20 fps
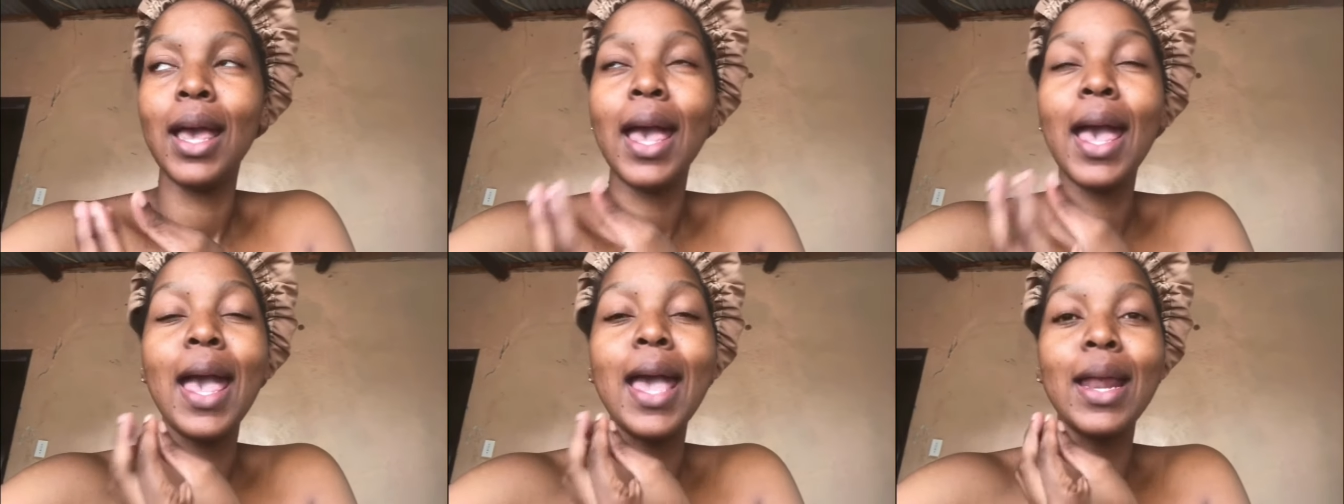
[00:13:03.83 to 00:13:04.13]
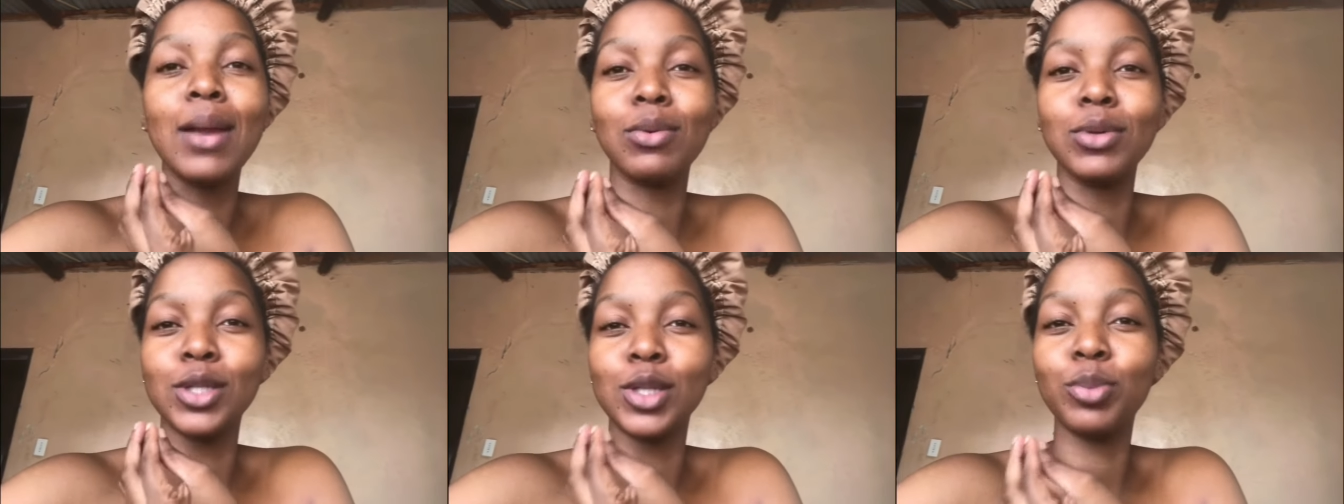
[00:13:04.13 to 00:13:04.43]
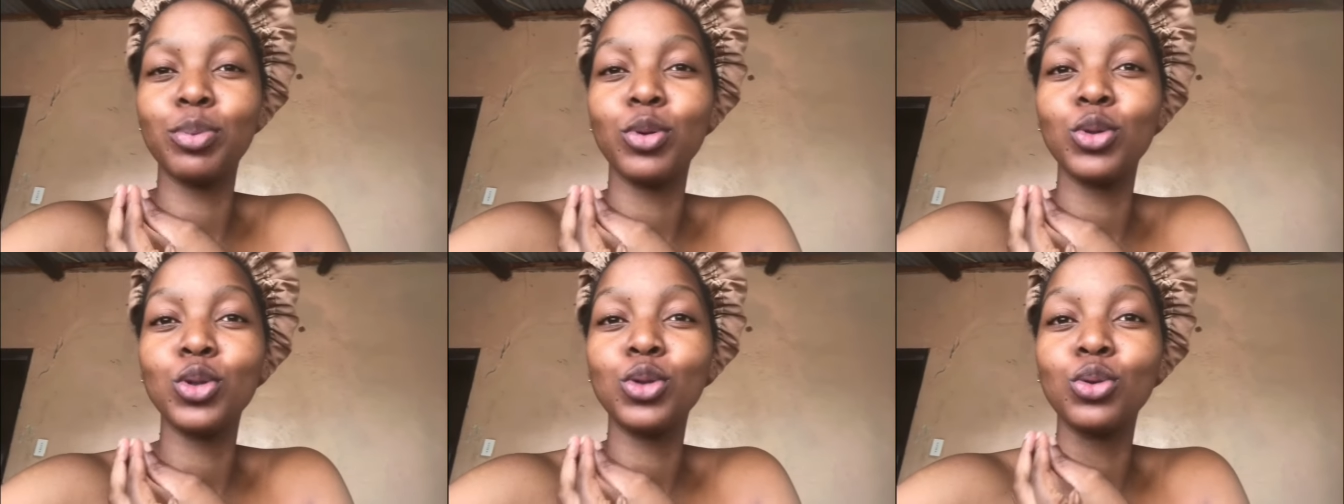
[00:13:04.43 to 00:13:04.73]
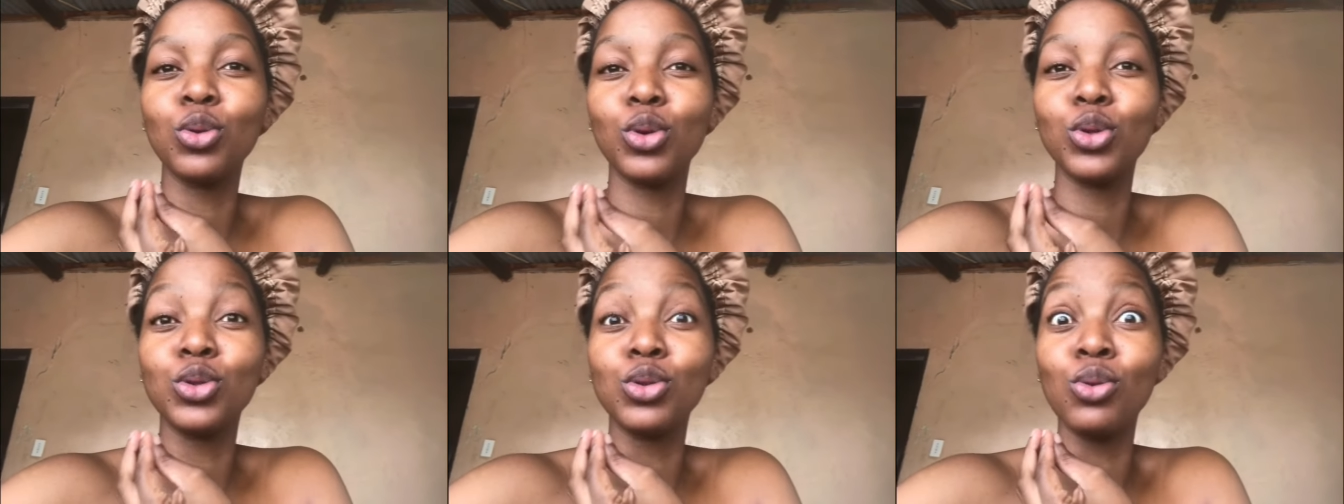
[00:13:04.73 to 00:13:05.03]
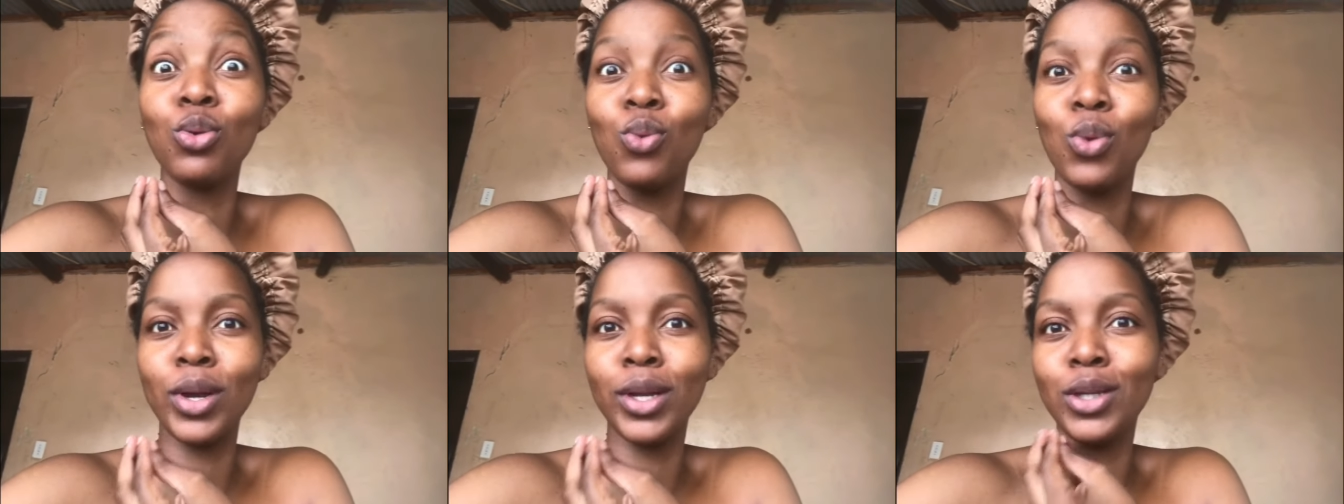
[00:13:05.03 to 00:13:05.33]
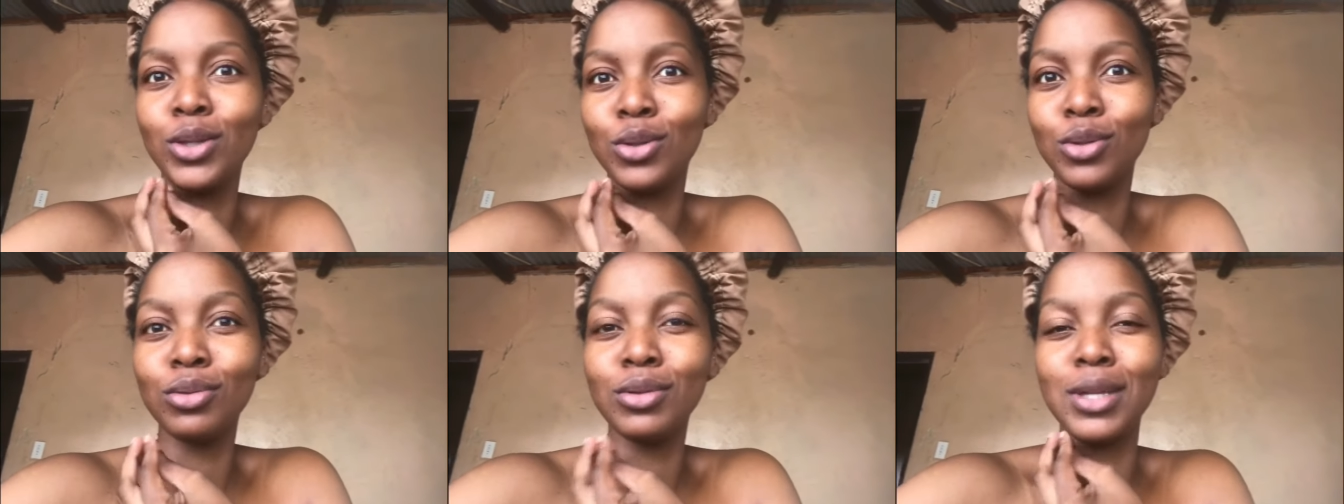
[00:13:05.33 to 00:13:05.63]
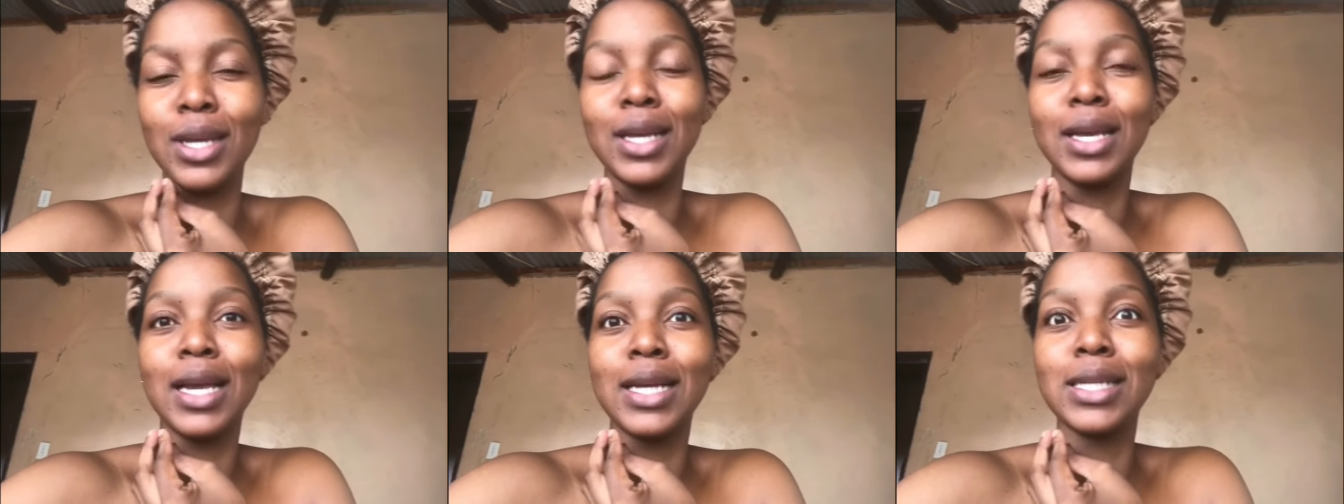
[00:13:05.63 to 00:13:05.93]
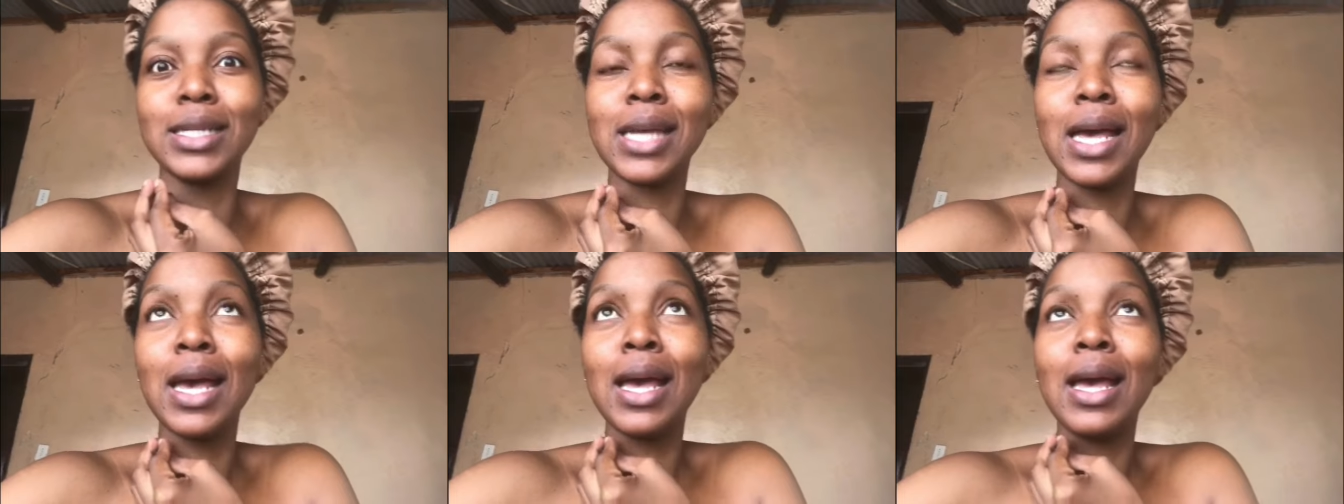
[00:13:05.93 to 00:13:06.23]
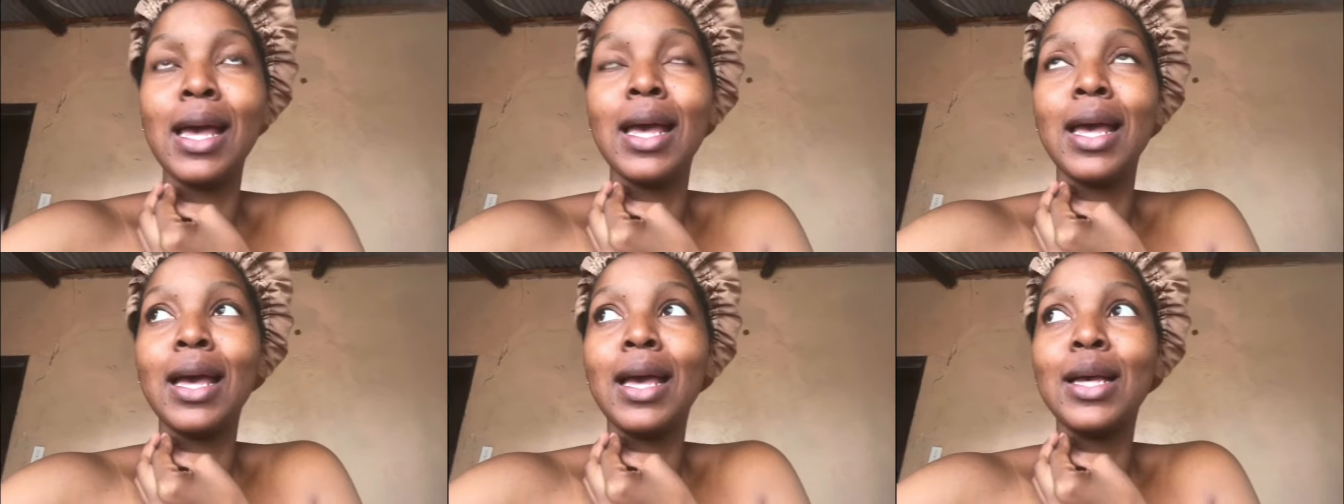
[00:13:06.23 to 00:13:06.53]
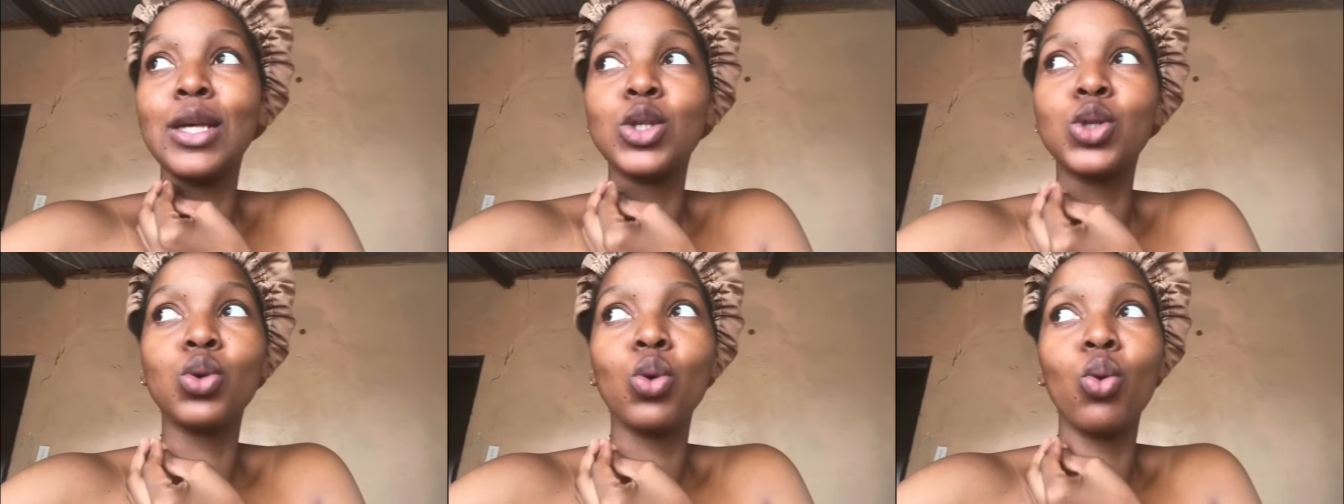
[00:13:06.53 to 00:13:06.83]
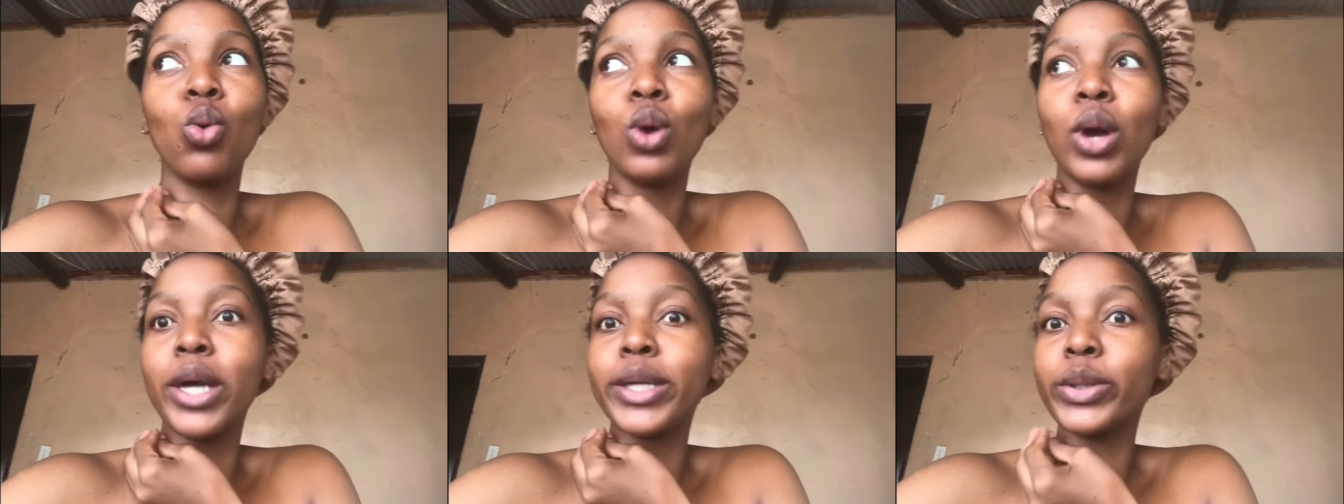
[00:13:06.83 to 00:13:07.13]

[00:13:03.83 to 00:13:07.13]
and i was supposed to go to the wedding today guys so